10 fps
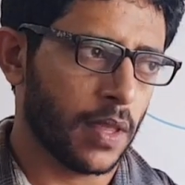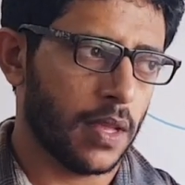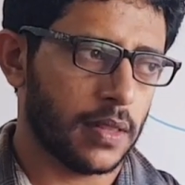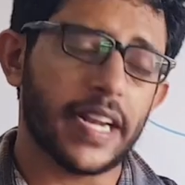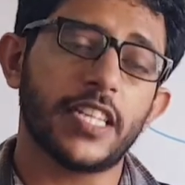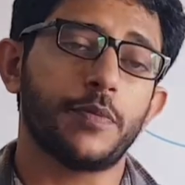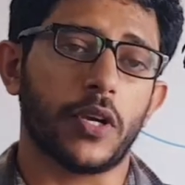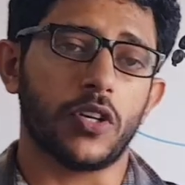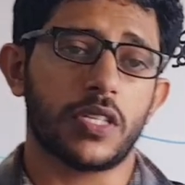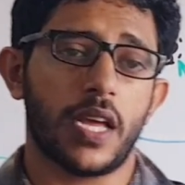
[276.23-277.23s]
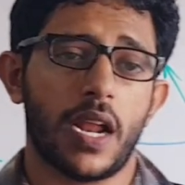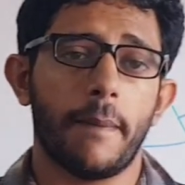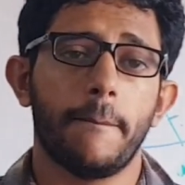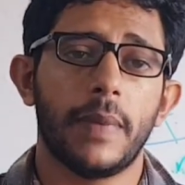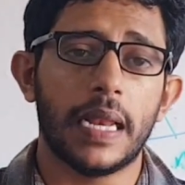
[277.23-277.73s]
That is because there are
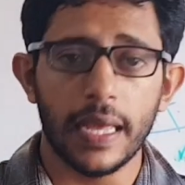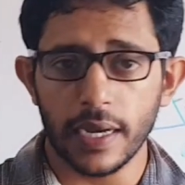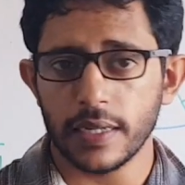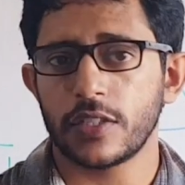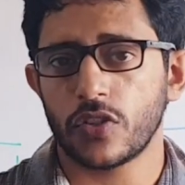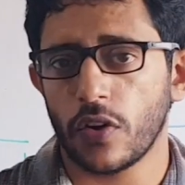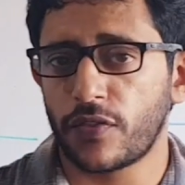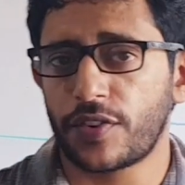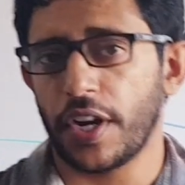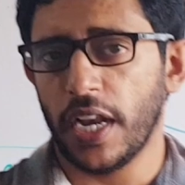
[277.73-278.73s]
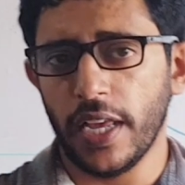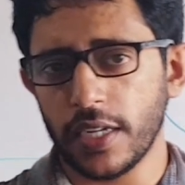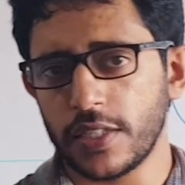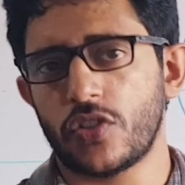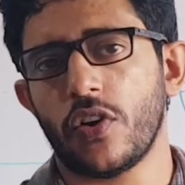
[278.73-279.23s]
millions of
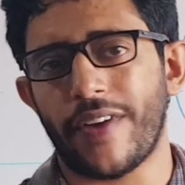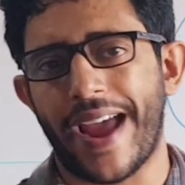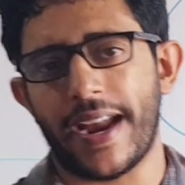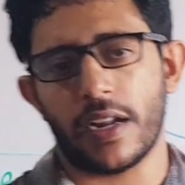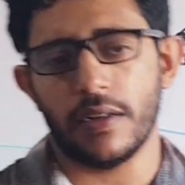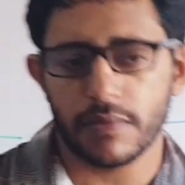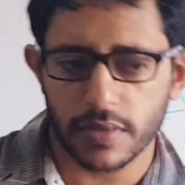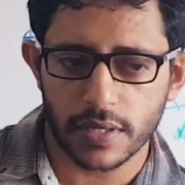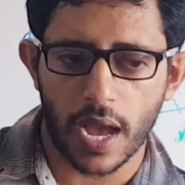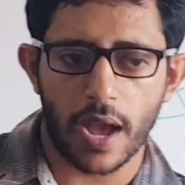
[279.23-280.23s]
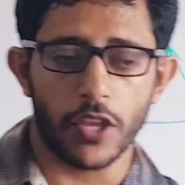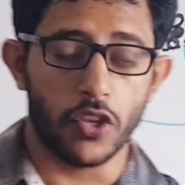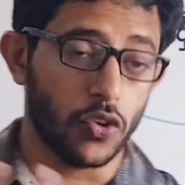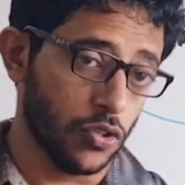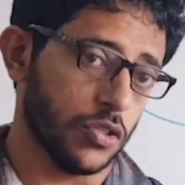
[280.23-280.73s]
trillions of atoms are
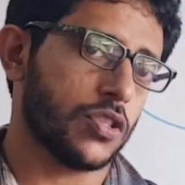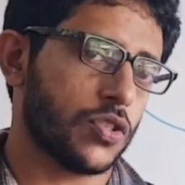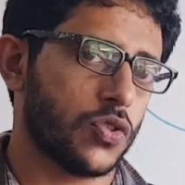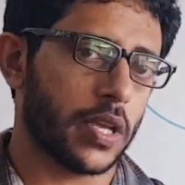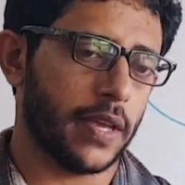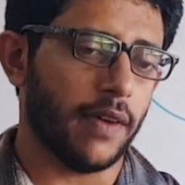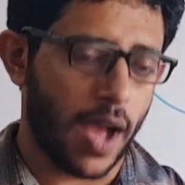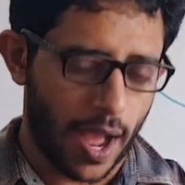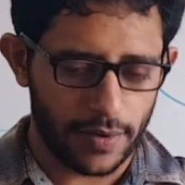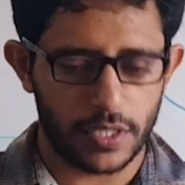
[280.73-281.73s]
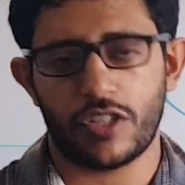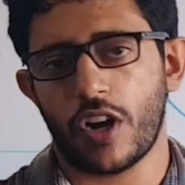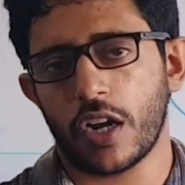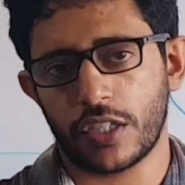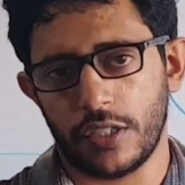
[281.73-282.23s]
used to give our
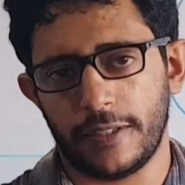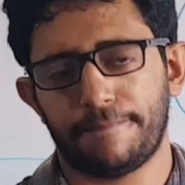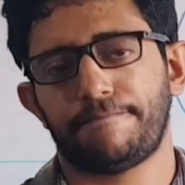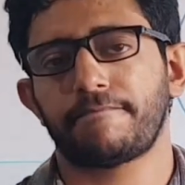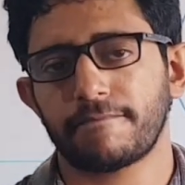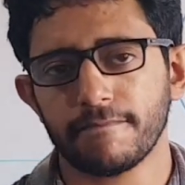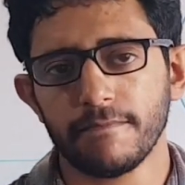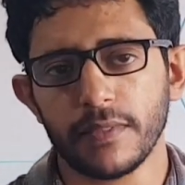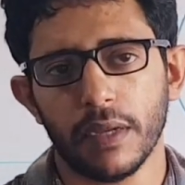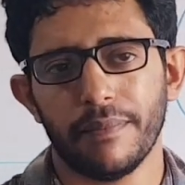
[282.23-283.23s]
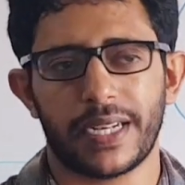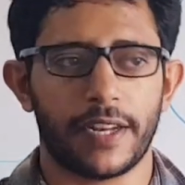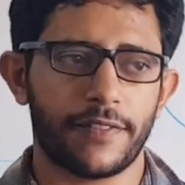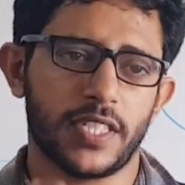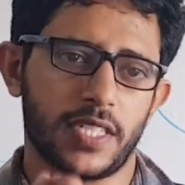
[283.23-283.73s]
structure. But
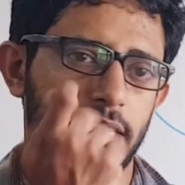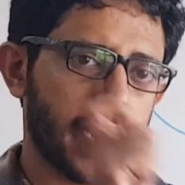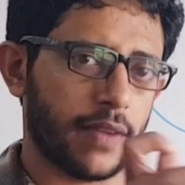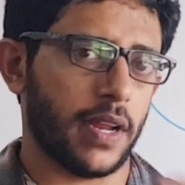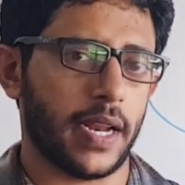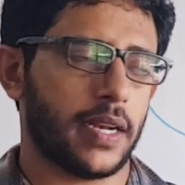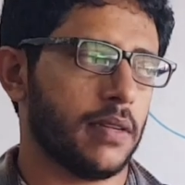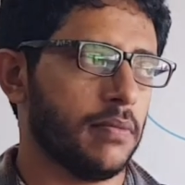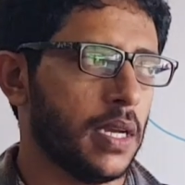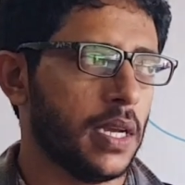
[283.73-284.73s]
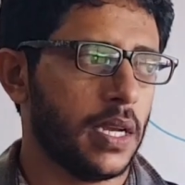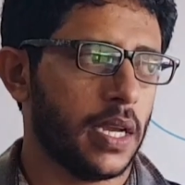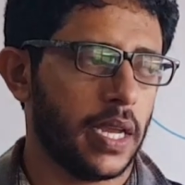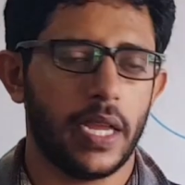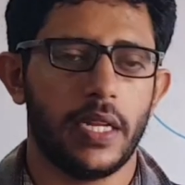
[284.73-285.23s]
if you just take one atom,
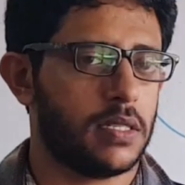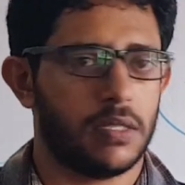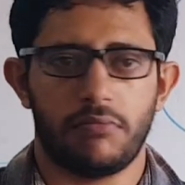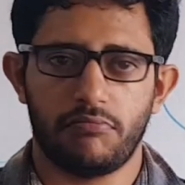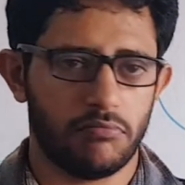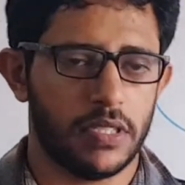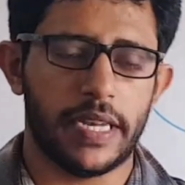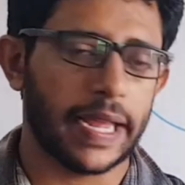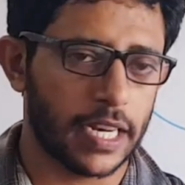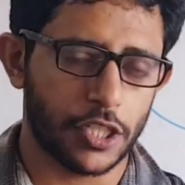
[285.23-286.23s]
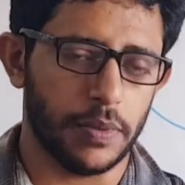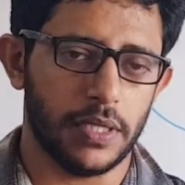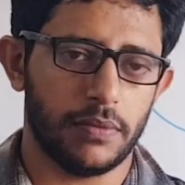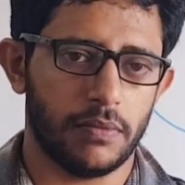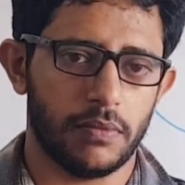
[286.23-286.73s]
it is negligible,
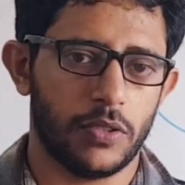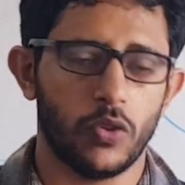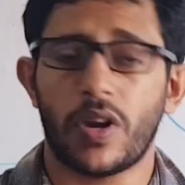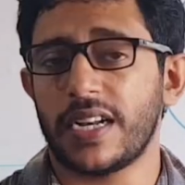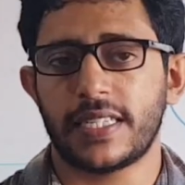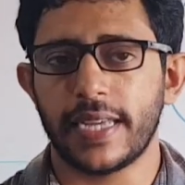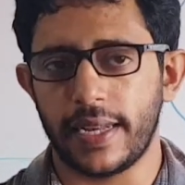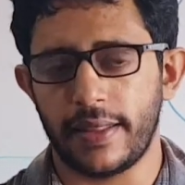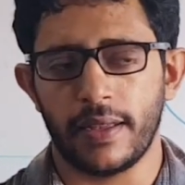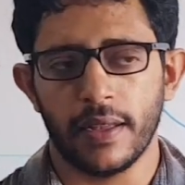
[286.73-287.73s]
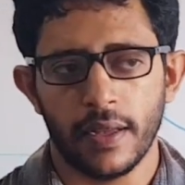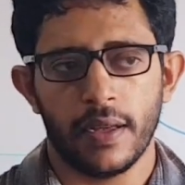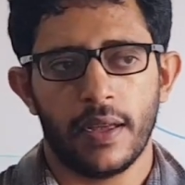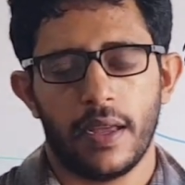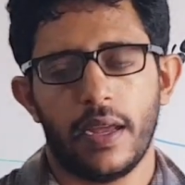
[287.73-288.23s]
you can't see anything.
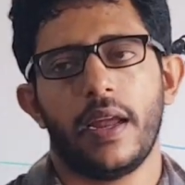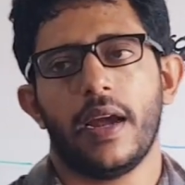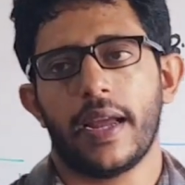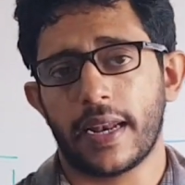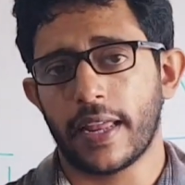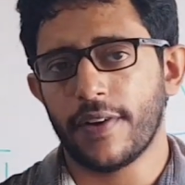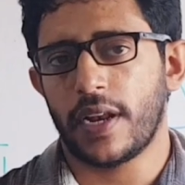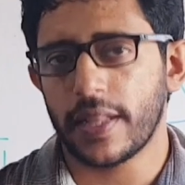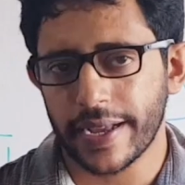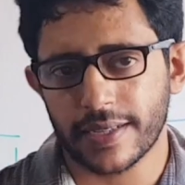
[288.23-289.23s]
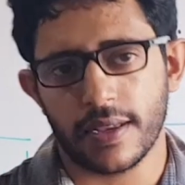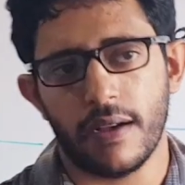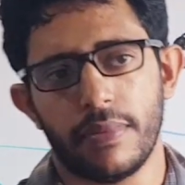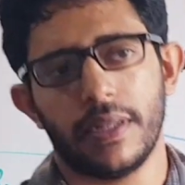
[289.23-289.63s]
I can give you another example.